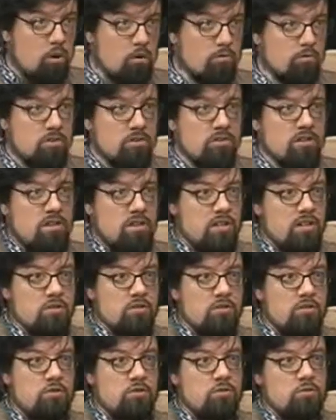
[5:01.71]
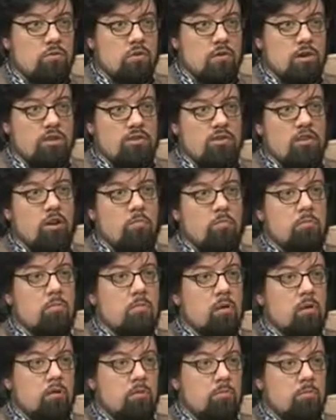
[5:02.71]
overseas to uh, to help
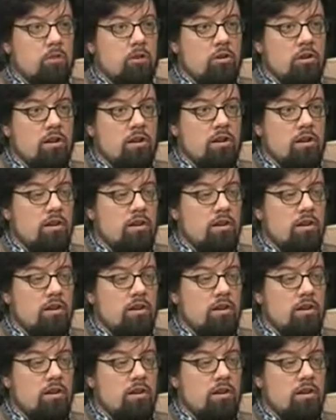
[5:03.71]
promote the book